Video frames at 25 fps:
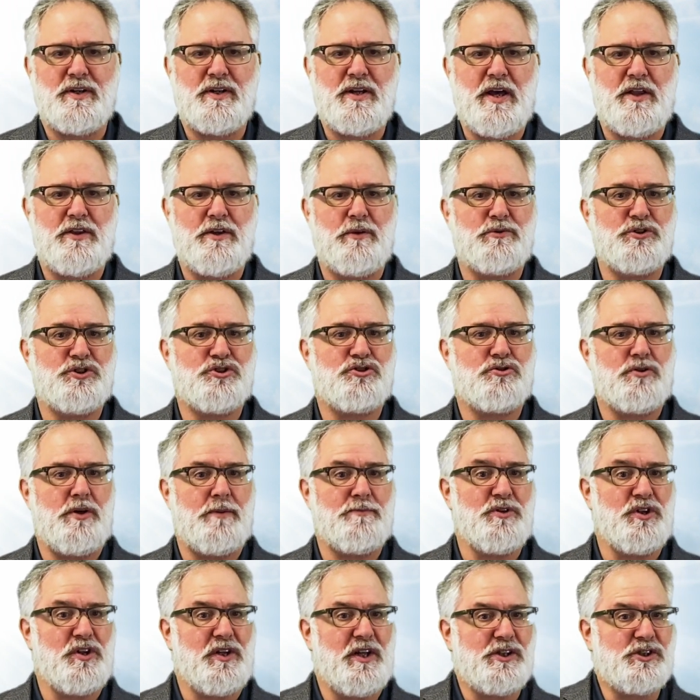Now, there was
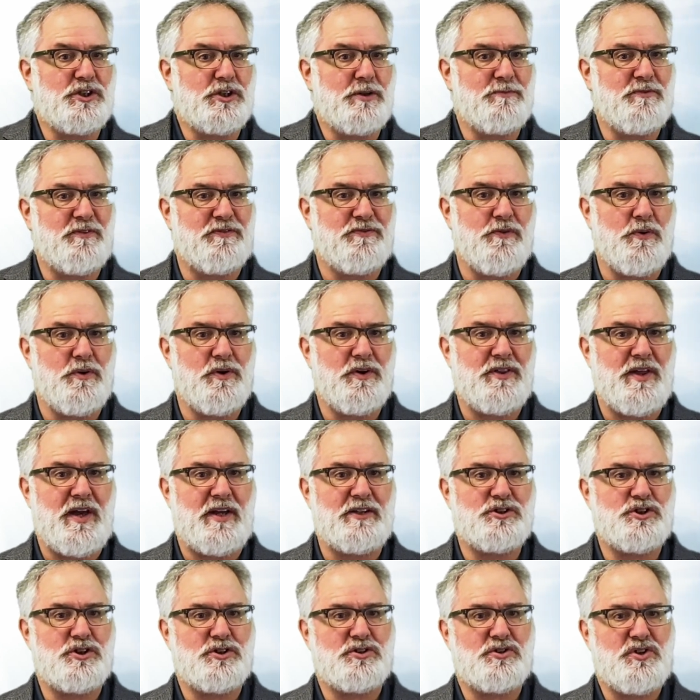tribulation before
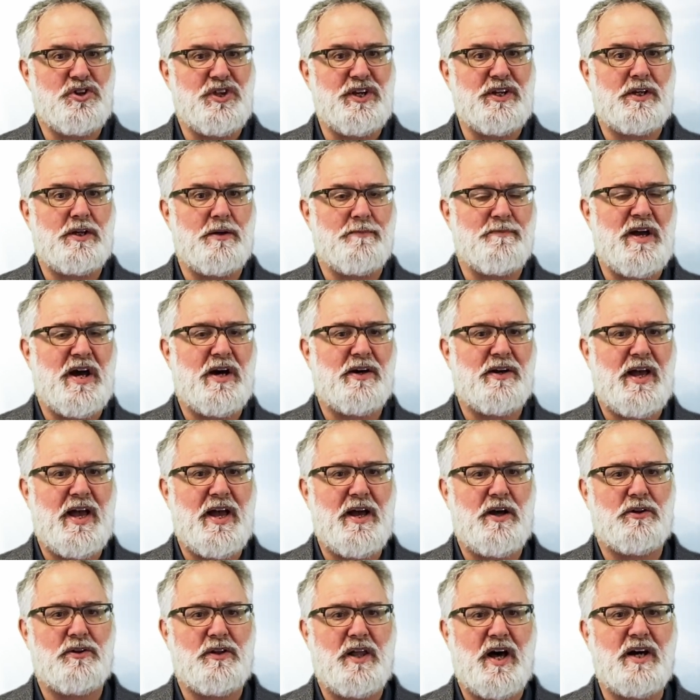that. Just think about
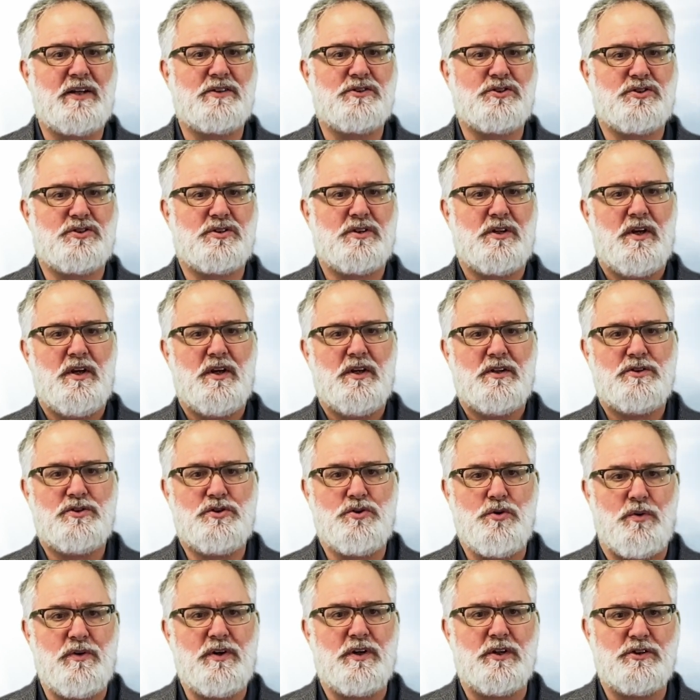how Lot's
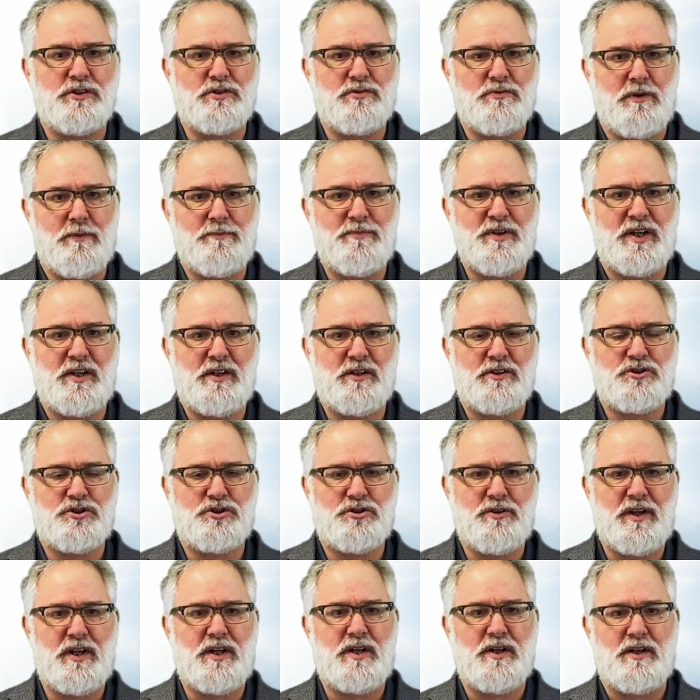daughters were being
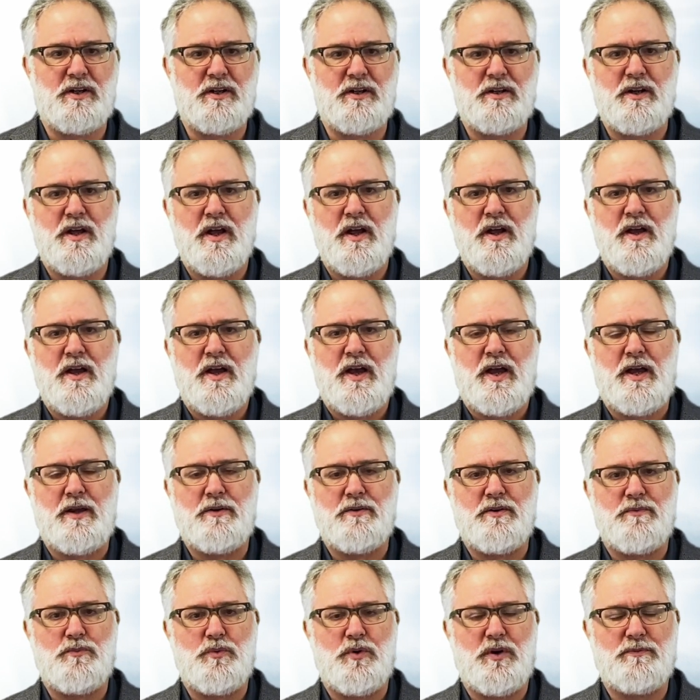treated
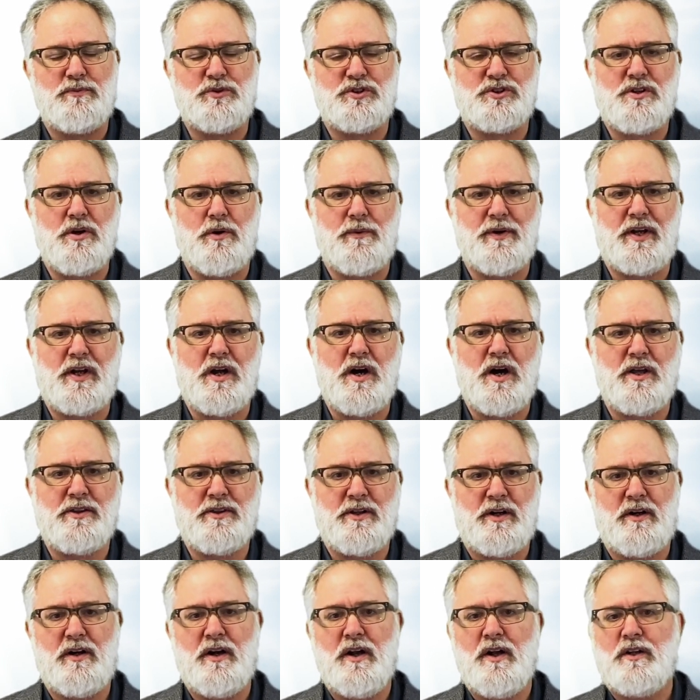and what was going on
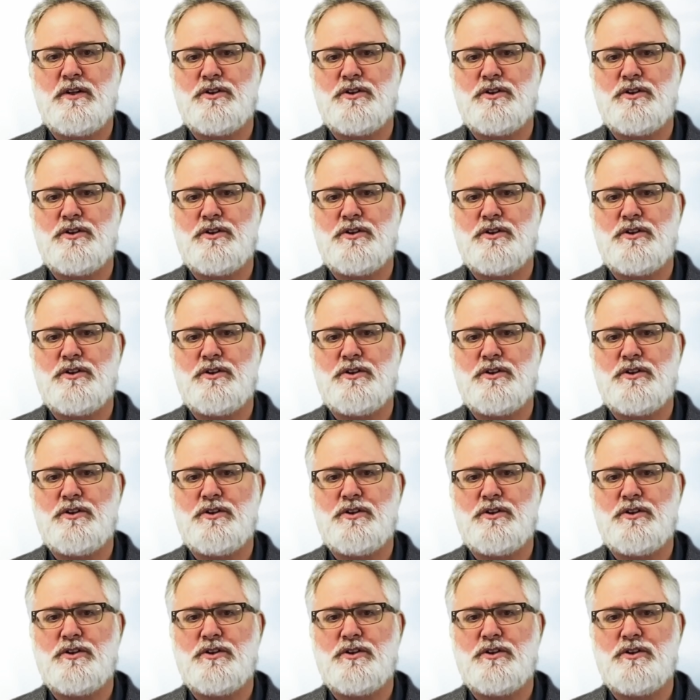there.